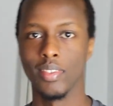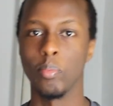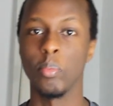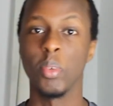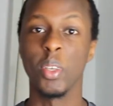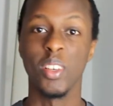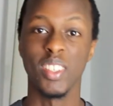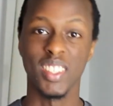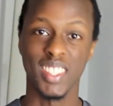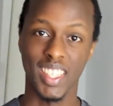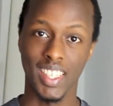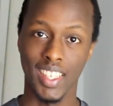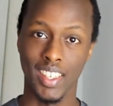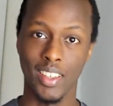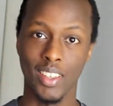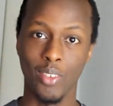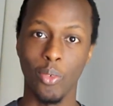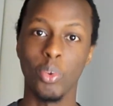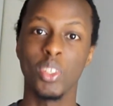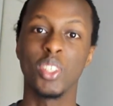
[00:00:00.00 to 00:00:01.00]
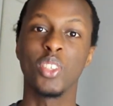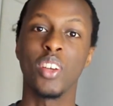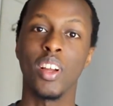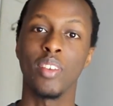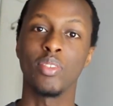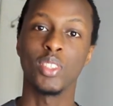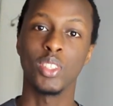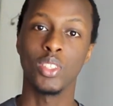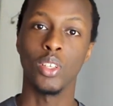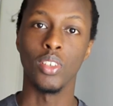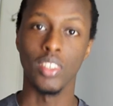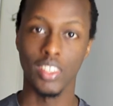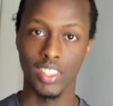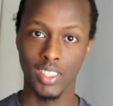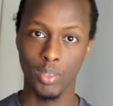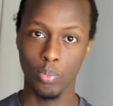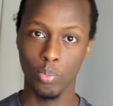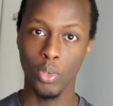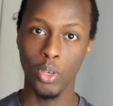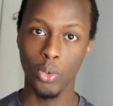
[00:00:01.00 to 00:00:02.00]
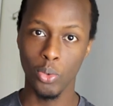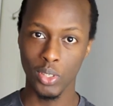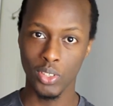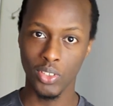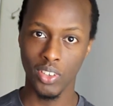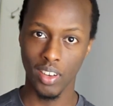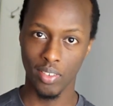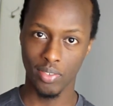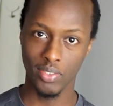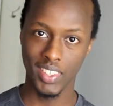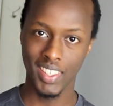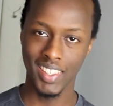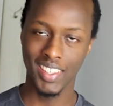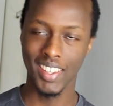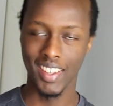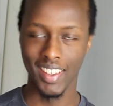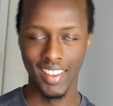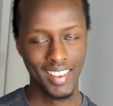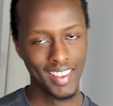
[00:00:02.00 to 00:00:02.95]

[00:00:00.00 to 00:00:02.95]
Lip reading: Beyonce, witchcraft songs, pure witchcraft.